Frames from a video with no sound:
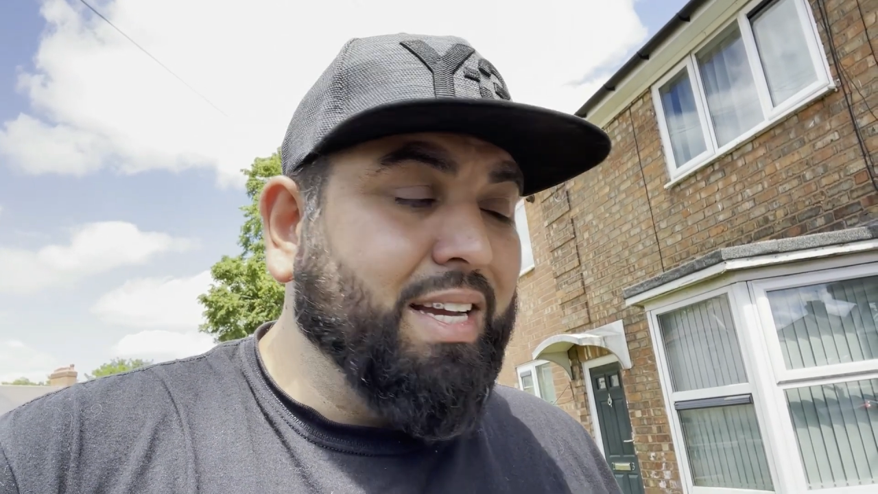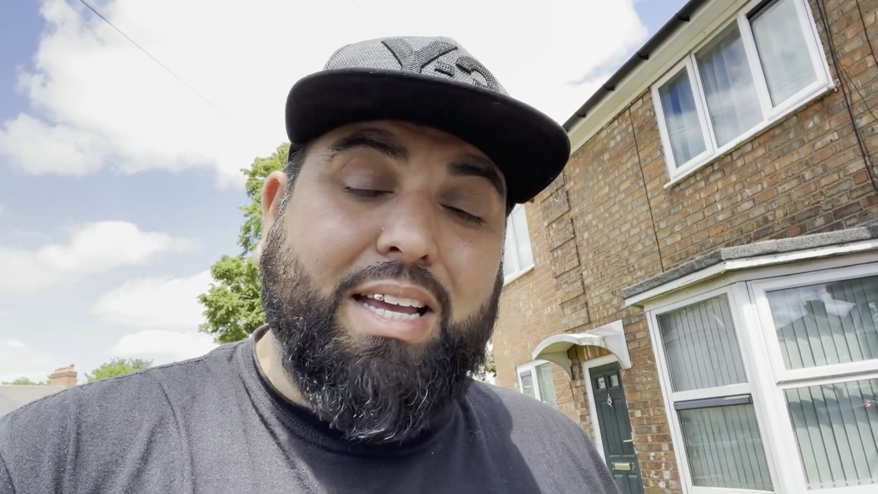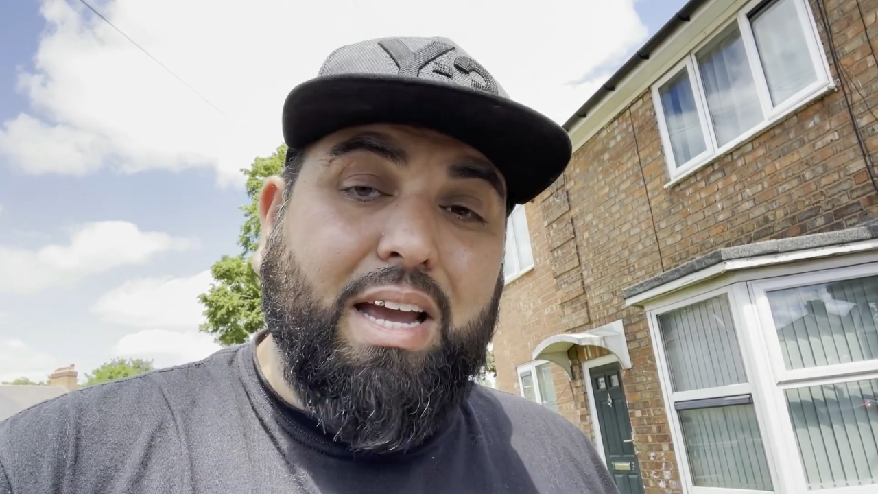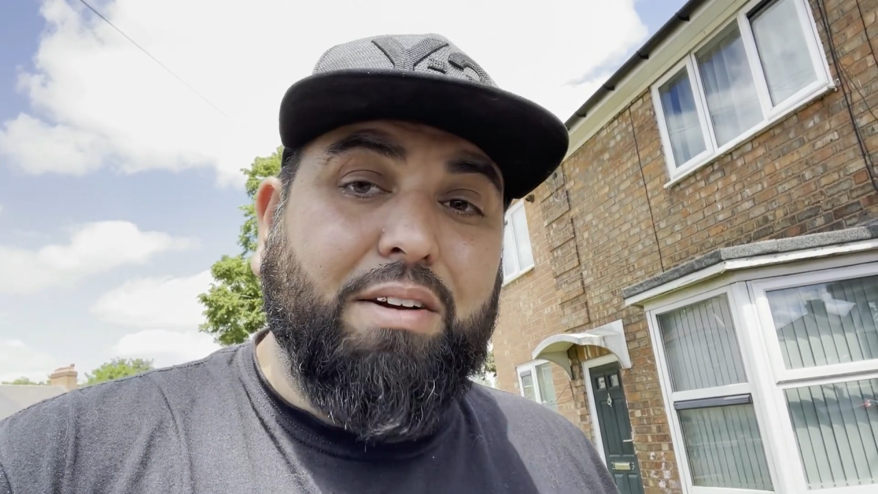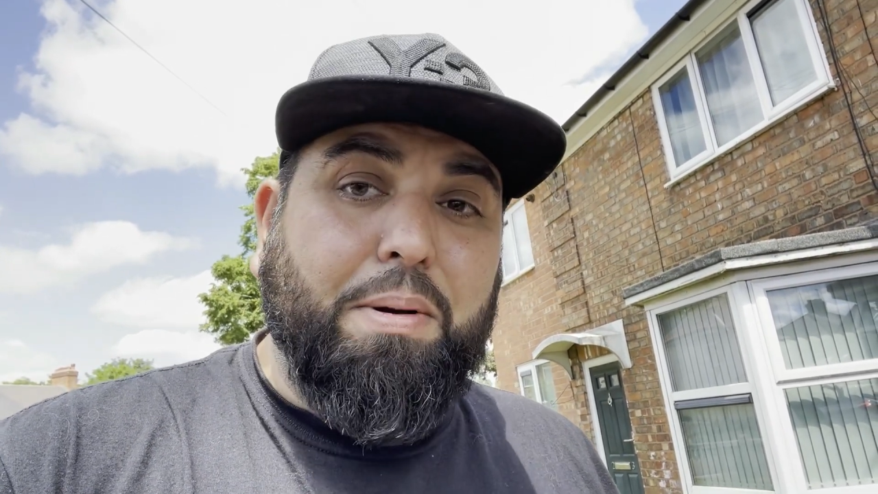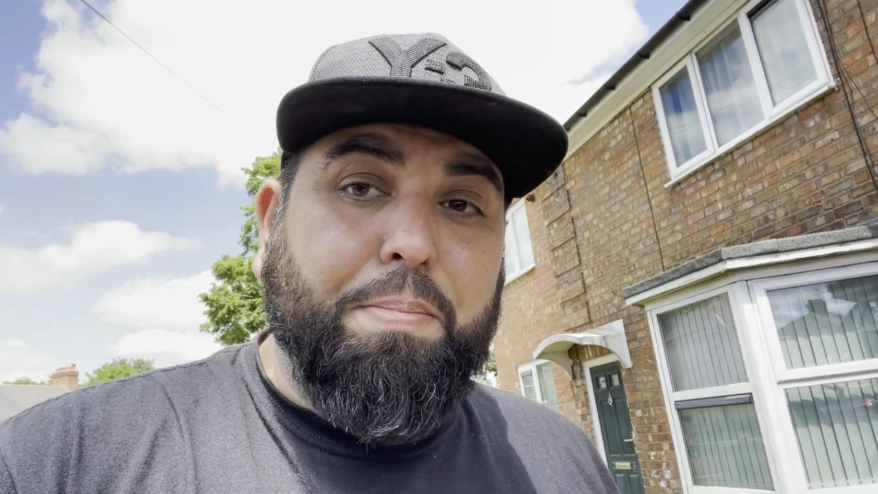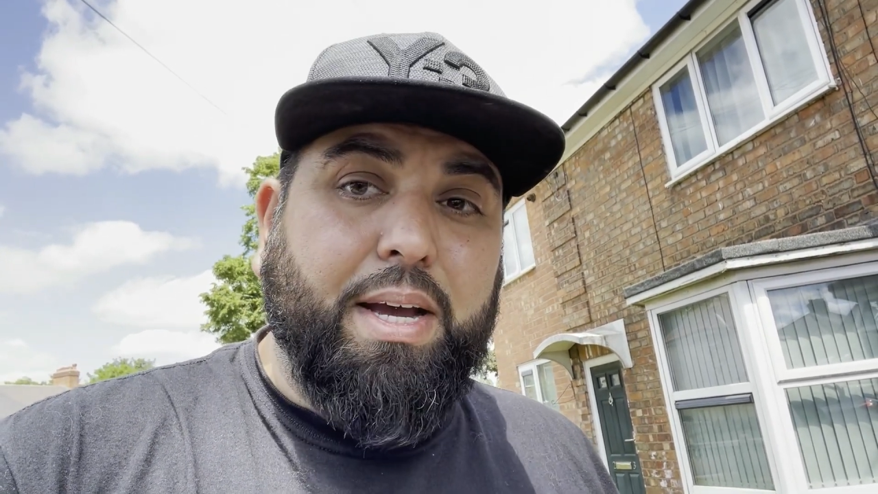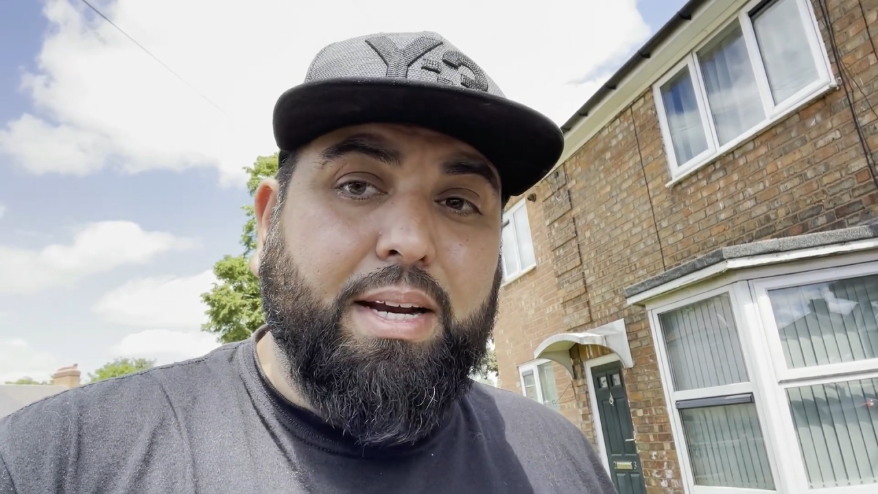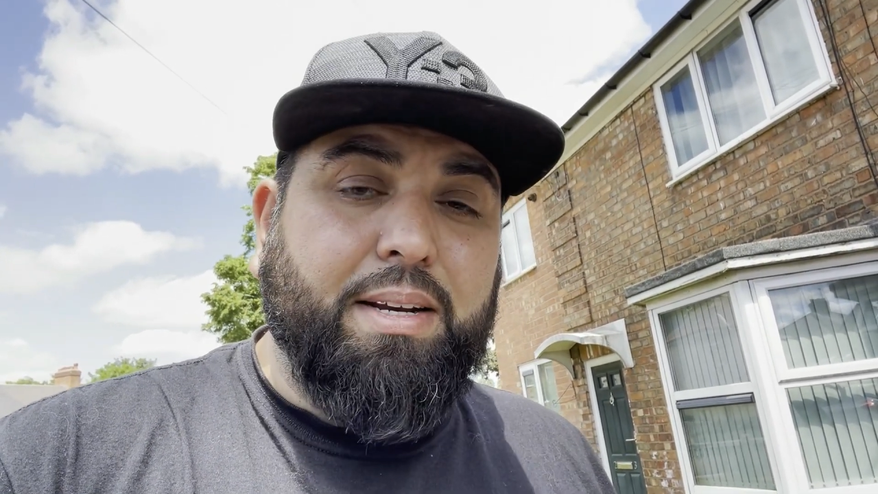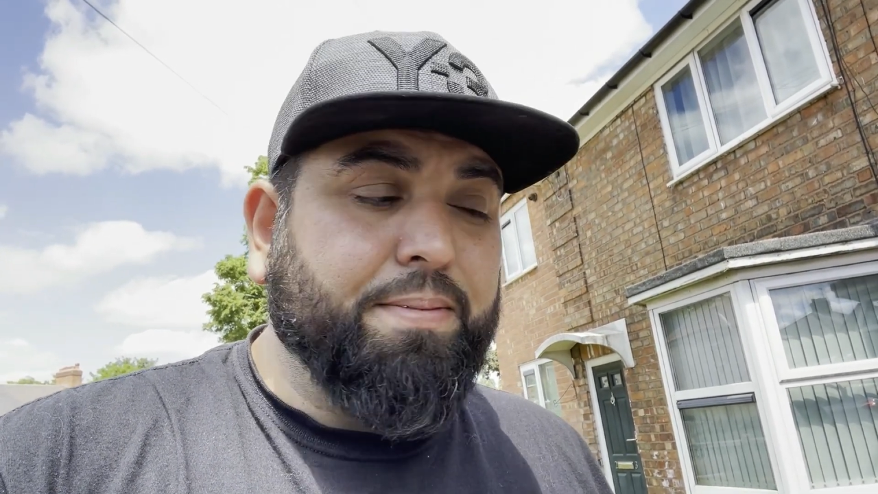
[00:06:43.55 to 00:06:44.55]
getting
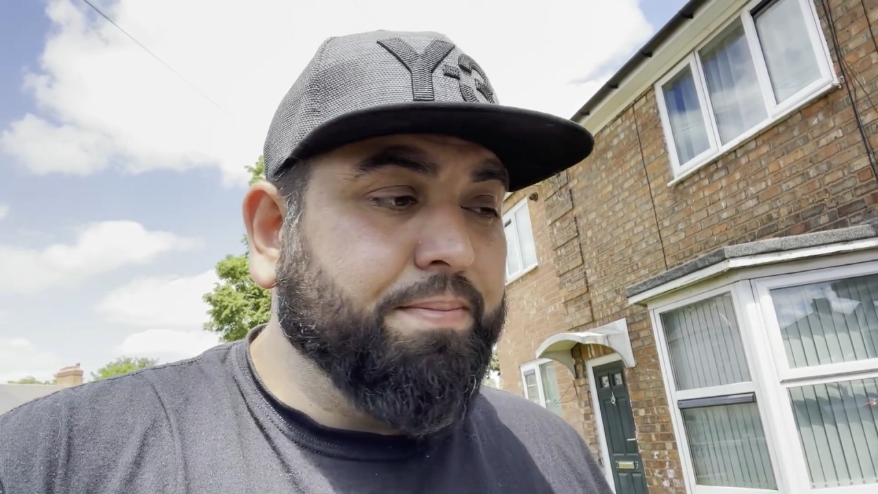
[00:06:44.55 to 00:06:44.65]
repaired,